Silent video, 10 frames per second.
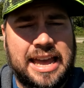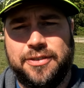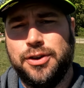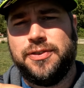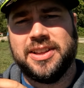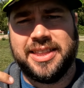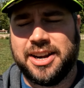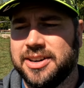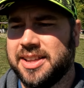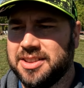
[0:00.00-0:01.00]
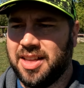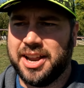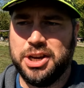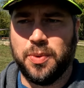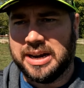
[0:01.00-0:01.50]
If you feel later down the
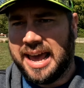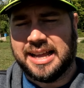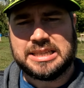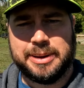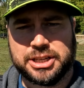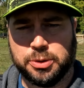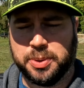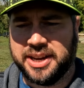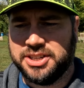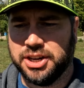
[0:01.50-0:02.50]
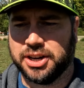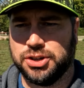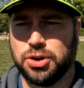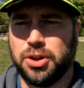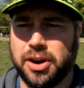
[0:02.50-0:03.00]
line you want to add some extra bling to your
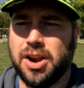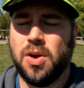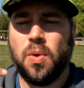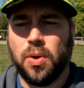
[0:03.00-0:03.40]
controller